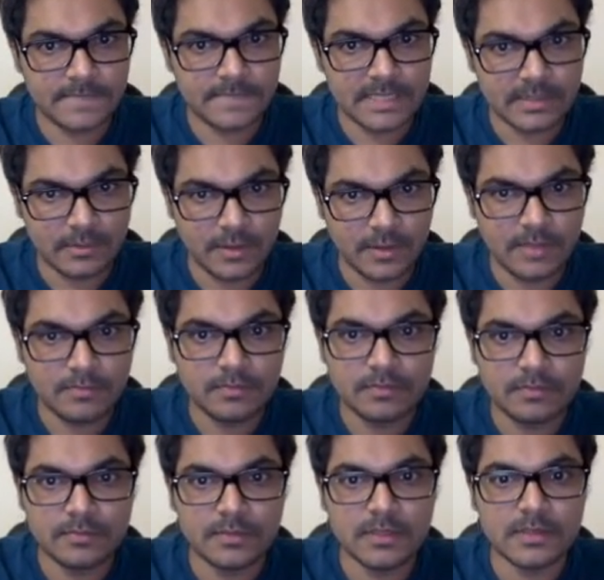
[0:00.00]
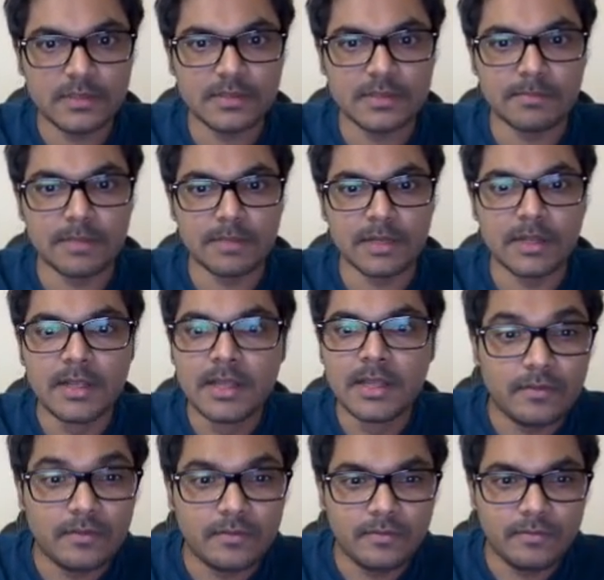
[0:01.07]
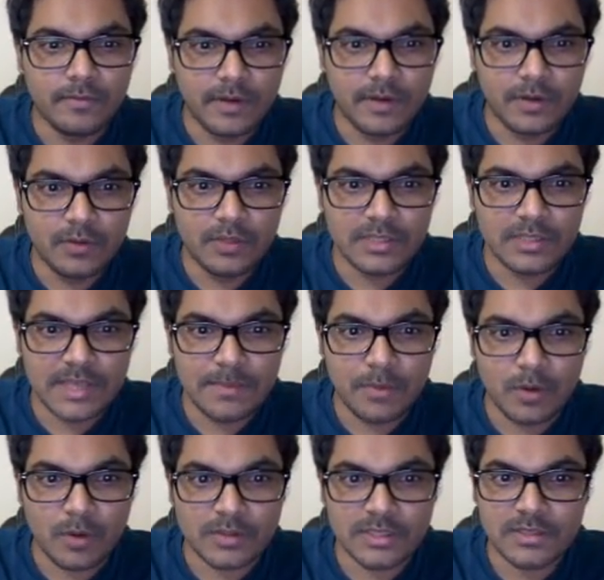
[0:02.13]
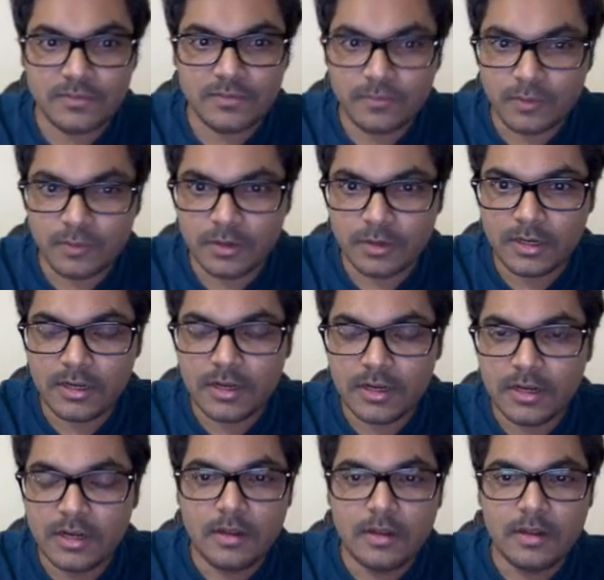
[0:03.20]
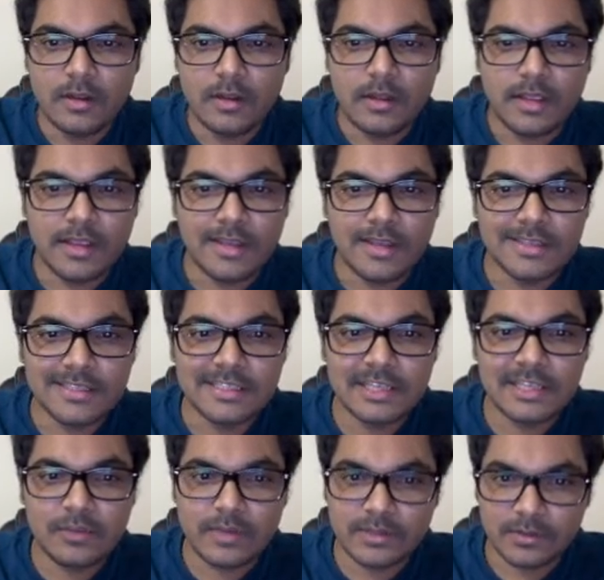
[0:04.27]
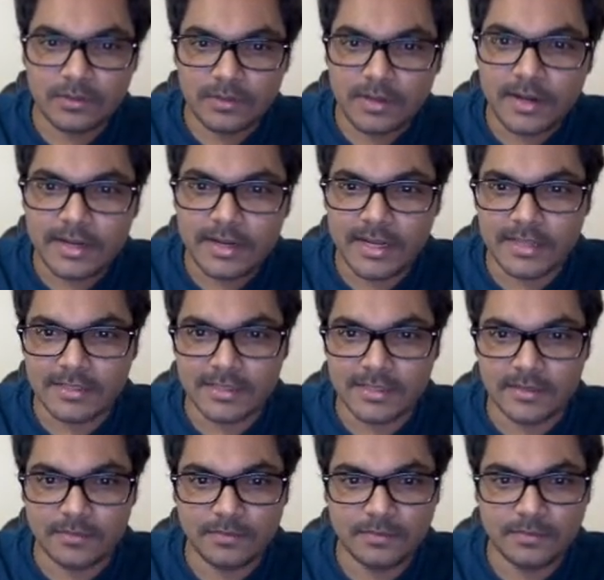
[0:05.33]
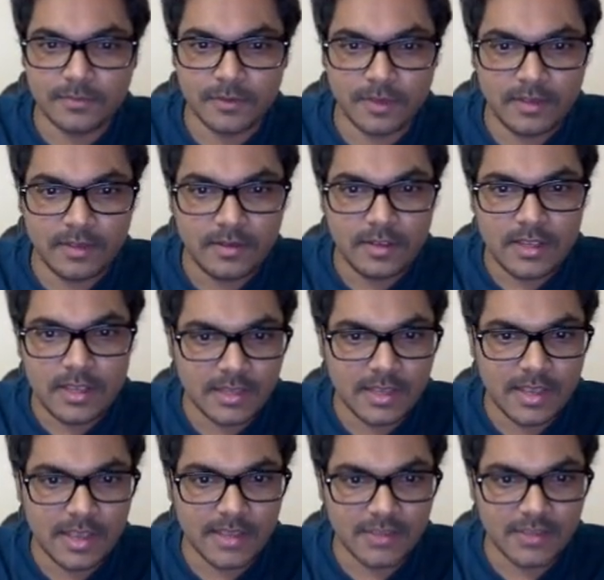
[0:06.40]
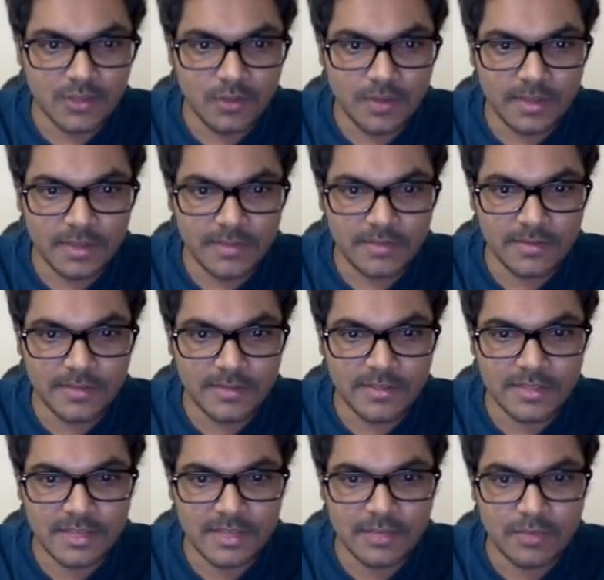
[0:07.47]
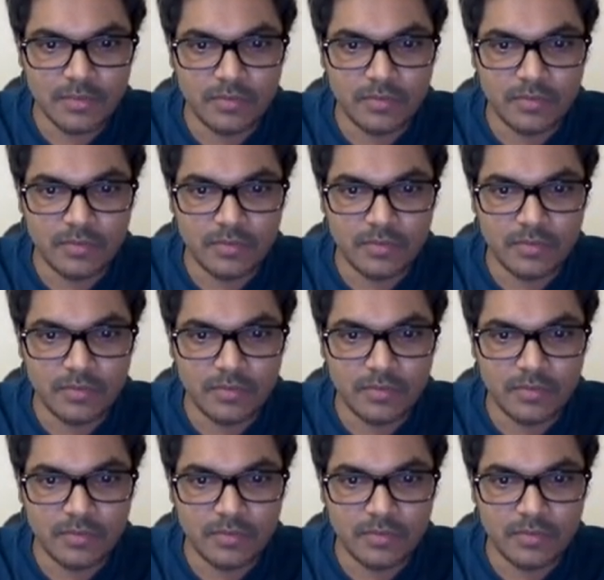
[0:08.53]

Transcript: Okay, this is simple. We do the same process for increasing sequence on the right hand side. Okay, assuming this is the input we